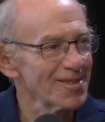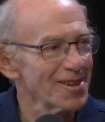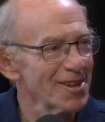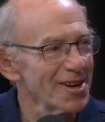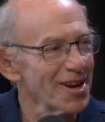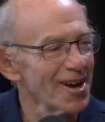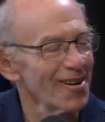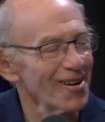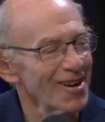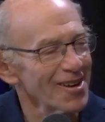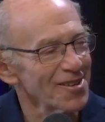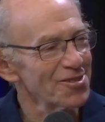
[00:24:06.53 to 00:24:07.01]

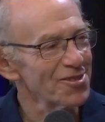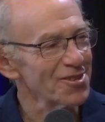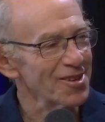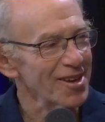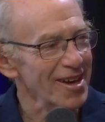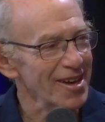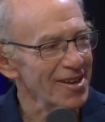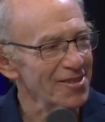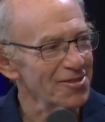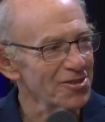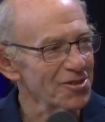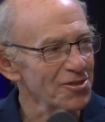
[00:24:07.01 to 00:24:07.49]

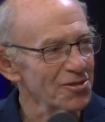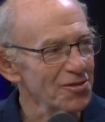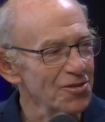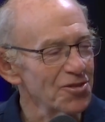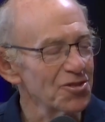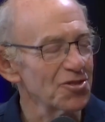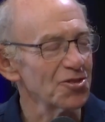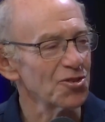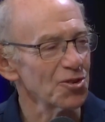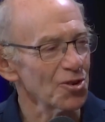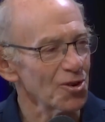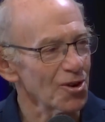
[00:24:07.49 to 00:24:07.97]
As you've
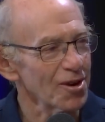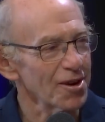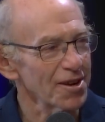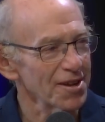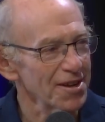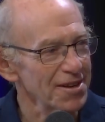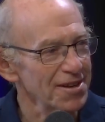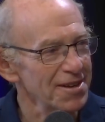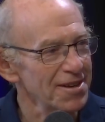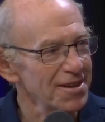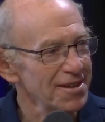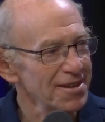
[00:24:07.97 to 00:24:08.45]

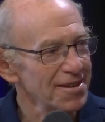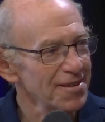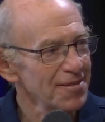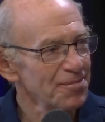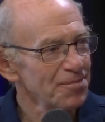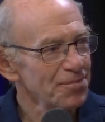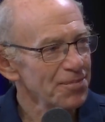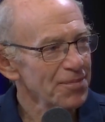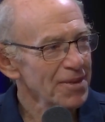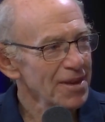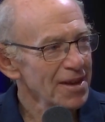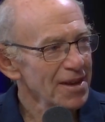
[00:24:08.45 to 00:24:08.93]
started
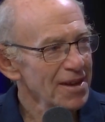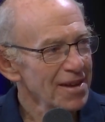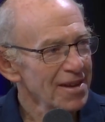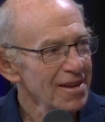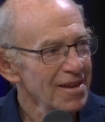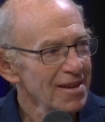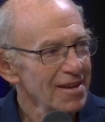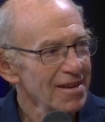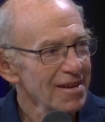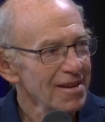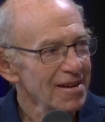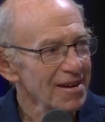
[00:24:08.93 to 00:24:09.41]

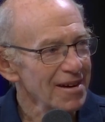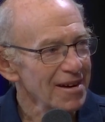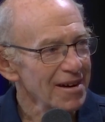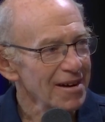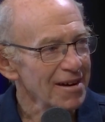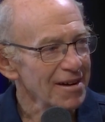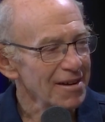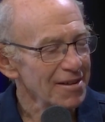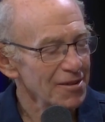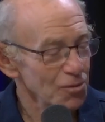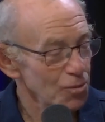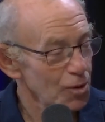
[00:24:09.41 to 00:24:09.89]

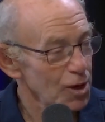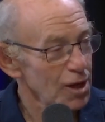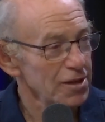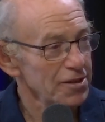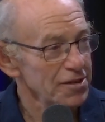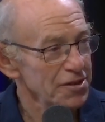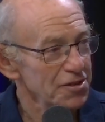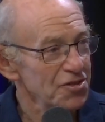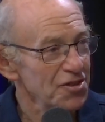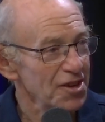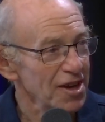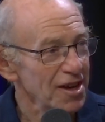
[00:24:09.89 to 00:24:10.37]
the
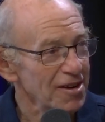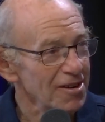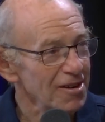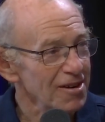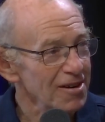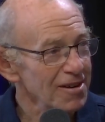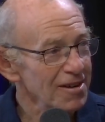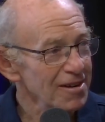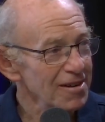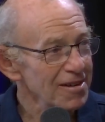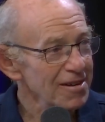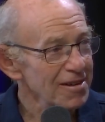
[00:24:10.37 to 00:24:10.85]
Wellness
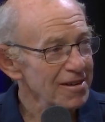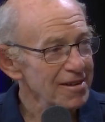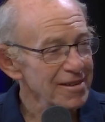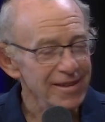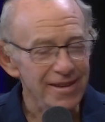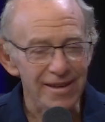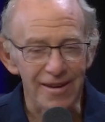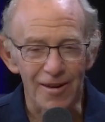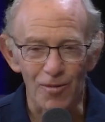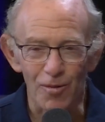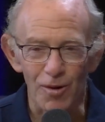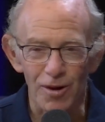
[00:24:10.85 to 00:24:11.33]
Center,
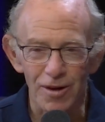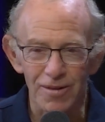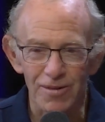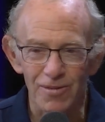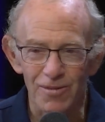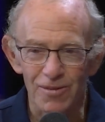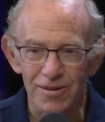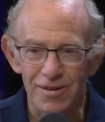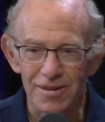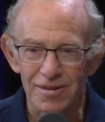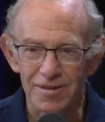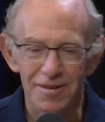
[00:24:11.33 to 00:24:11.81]
what
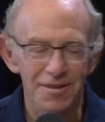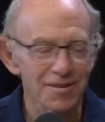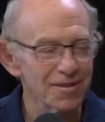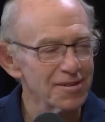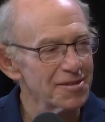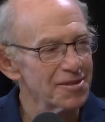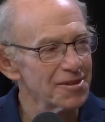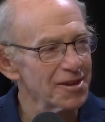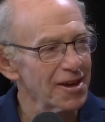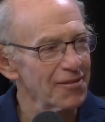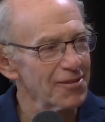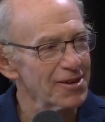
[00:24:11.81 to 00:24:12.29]
do
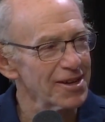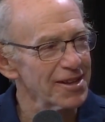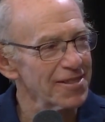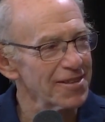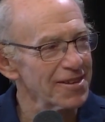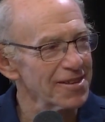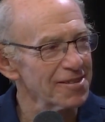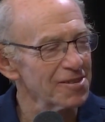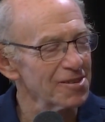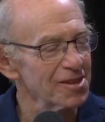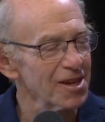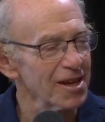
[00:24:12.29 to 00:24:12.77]
you have
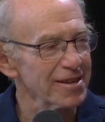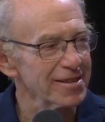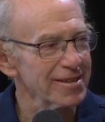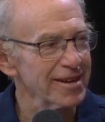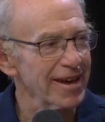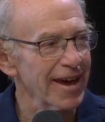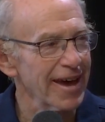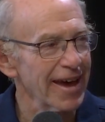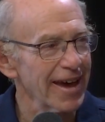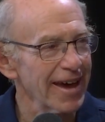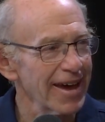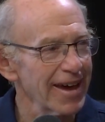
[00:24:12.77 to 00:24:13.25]
anything you'd like
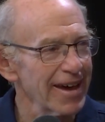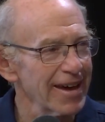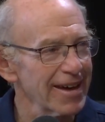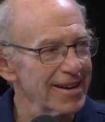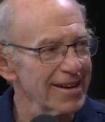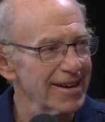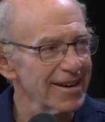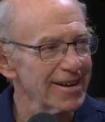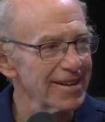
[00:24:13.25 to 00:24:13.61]
to add?